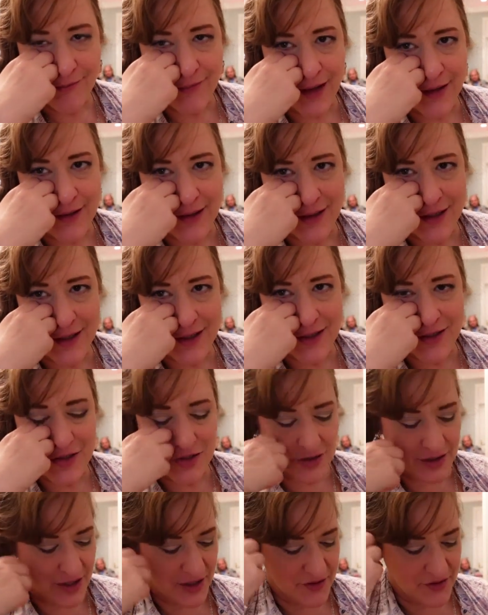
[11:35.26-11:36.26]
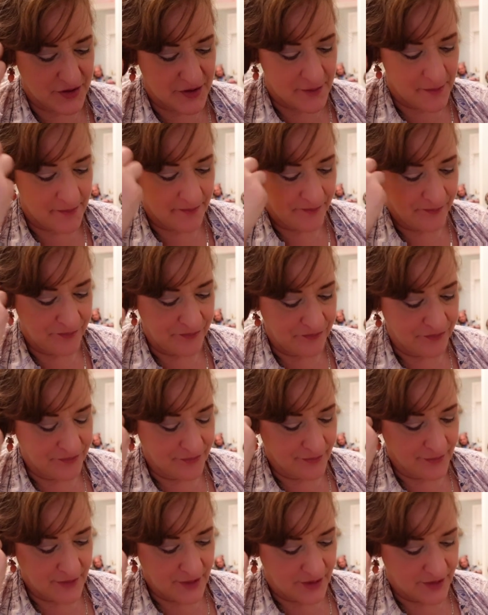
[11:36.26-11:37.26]
And you get into like the
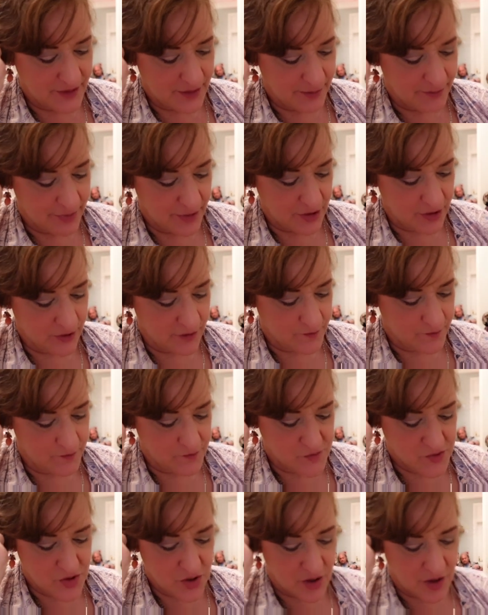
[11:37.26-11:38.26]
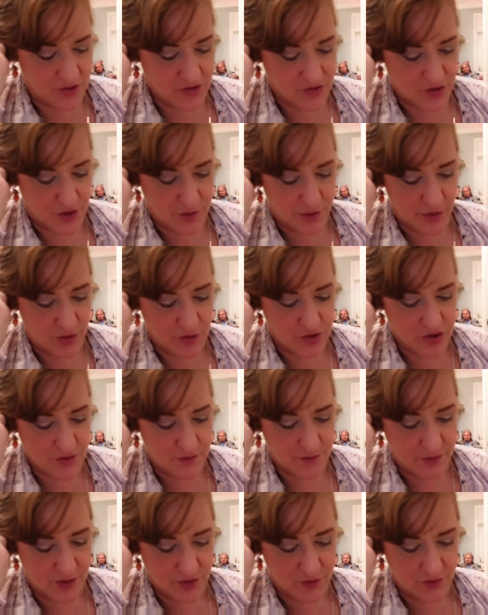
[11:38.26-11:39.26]
butter sauce or the poached
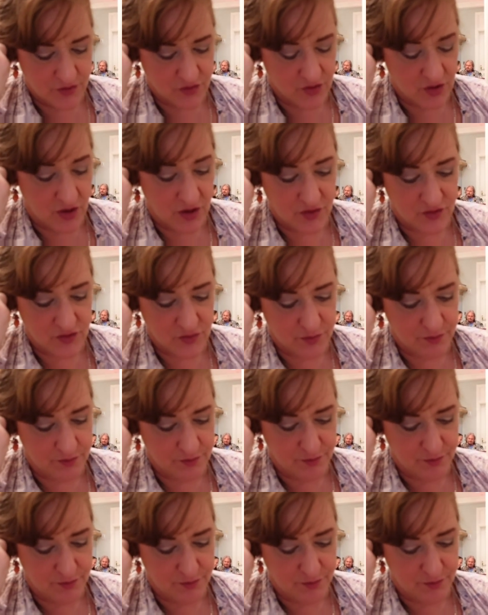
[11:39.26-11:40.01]
butter sauce